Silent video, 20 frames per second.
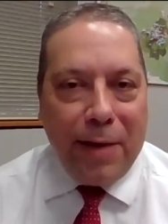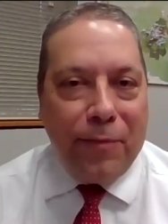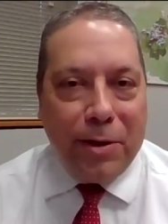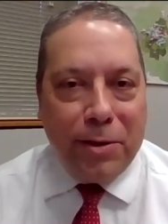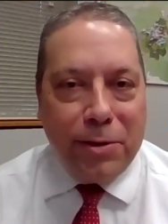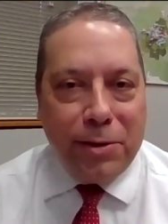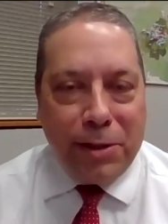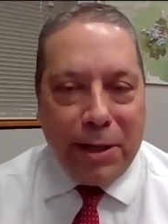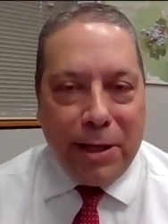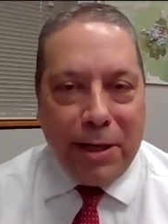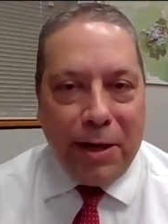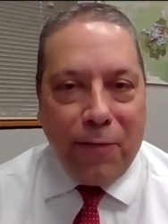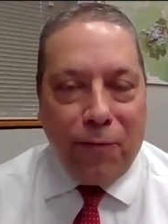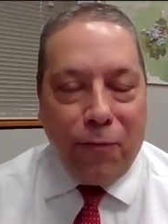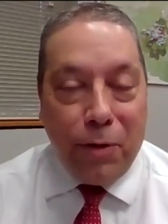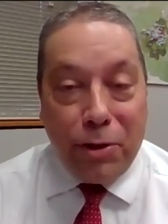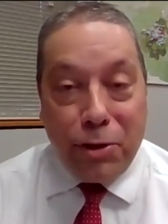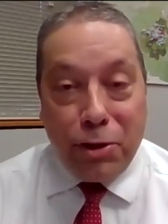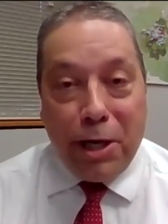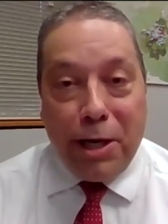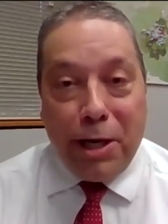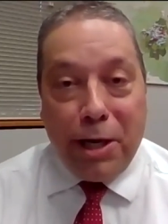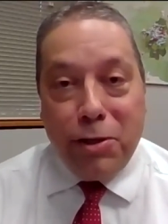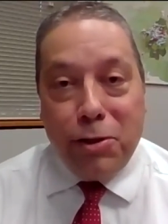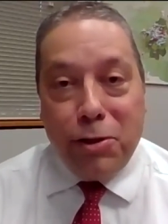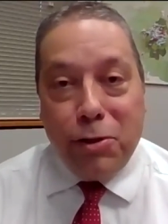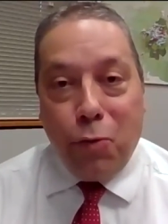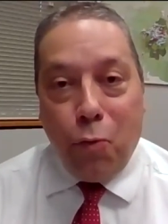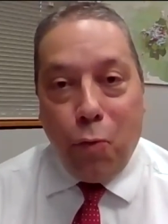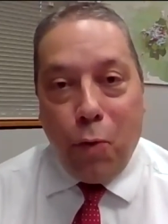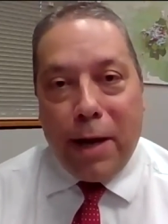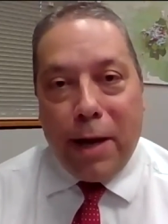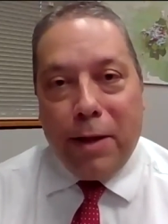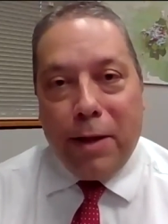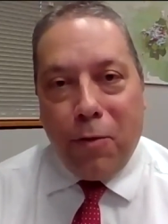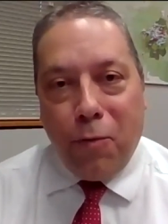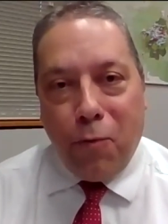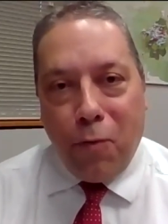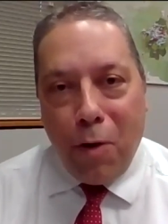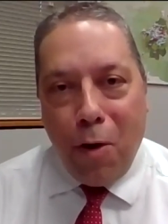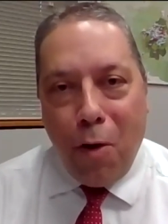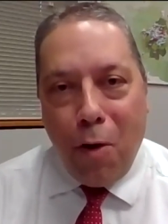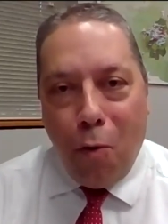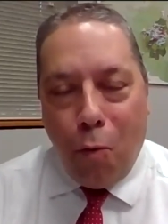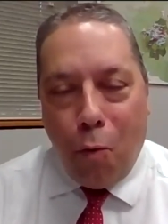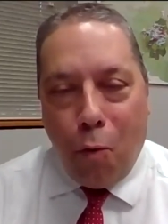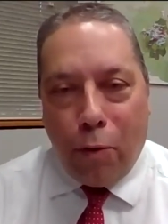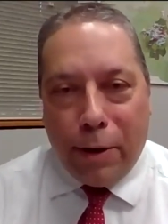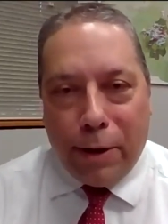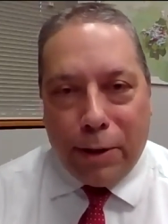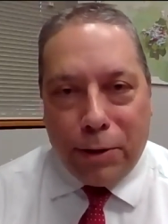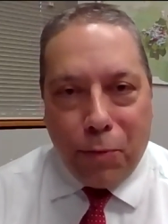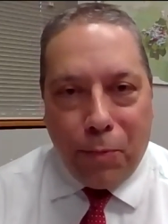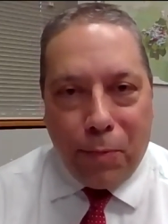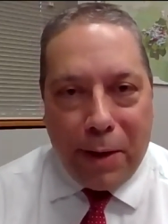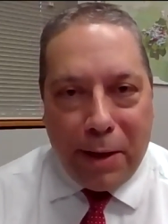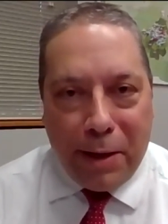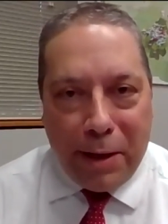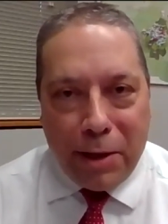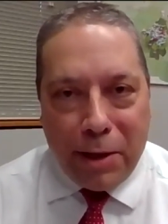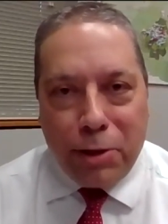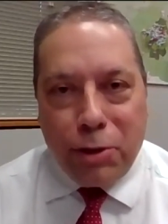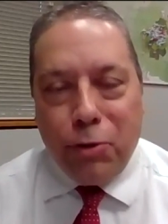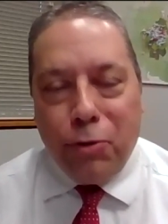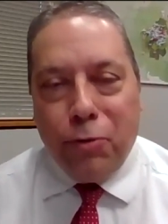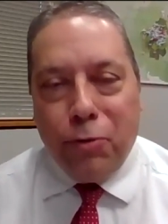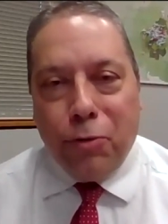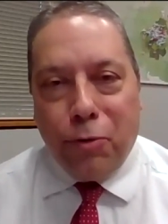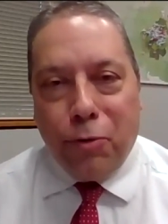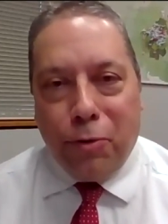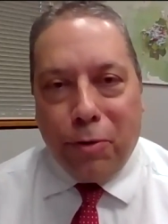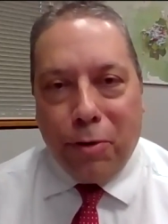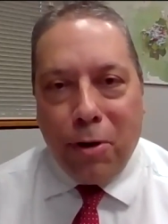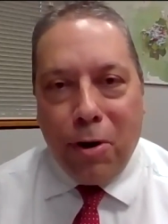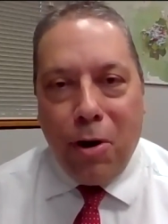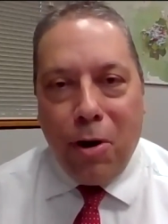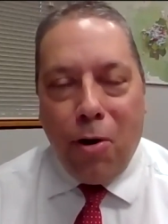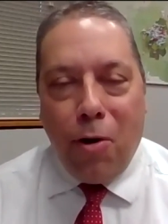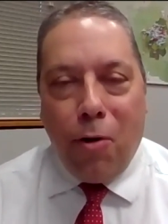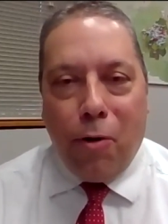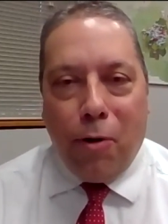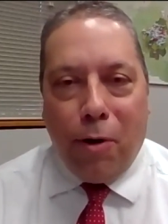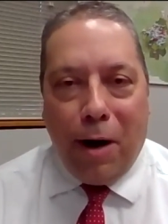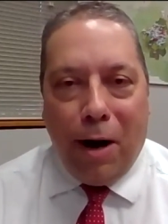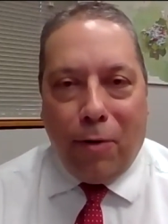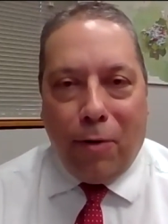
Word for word: obviously, if we change the way that warnings are being issued or or